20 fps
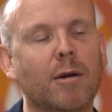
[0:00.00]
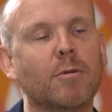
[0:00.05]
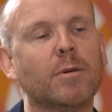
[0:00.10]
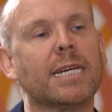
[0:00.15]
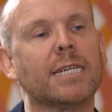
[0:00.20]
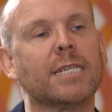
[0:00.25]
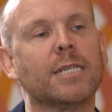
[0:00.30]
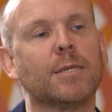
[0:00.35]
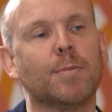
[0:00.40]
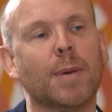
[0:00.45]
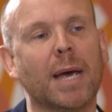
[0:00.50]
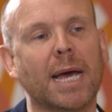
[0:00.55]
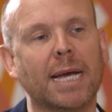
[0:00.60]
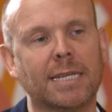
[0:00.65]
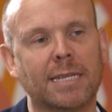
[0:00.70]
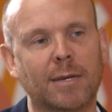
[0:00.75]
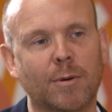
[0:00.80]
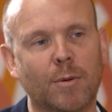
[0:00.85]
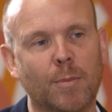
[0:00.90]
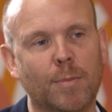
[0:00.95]
I would
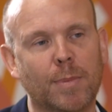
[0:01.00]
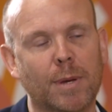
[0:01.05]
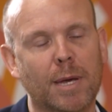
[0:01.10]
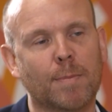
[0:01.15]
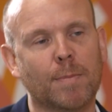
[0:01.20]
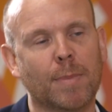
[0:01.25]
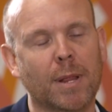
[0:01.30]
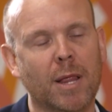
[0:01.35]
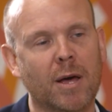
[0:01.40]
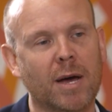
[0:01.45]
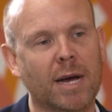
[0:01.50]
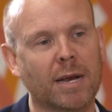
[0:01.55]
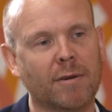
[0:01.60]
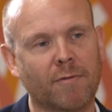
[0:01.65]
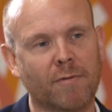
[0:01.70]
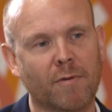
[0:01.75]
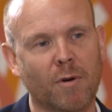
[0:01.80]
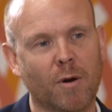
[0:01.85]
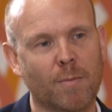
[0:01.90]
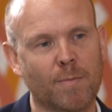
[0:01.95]
expect it would be applied
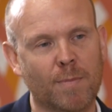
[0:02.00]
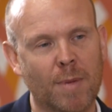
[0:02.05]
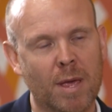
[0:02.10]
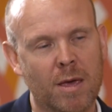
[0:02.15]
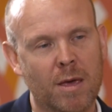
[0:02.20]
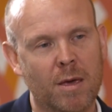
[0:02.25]
from